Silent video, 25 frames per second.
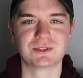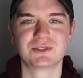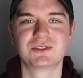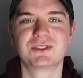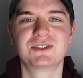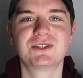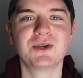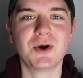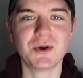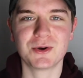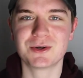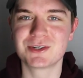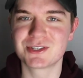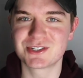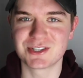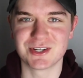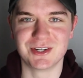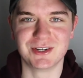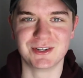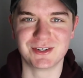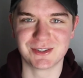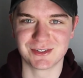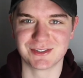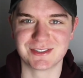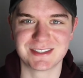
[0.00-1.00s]
such
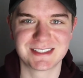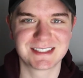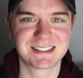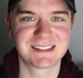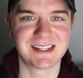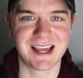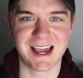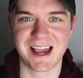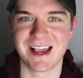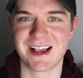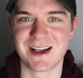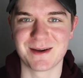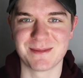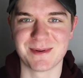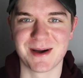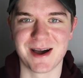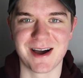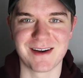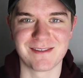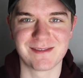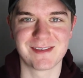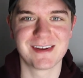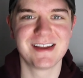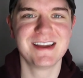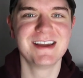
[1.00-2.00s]
a good
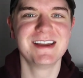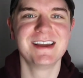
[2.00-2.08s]
psychopath.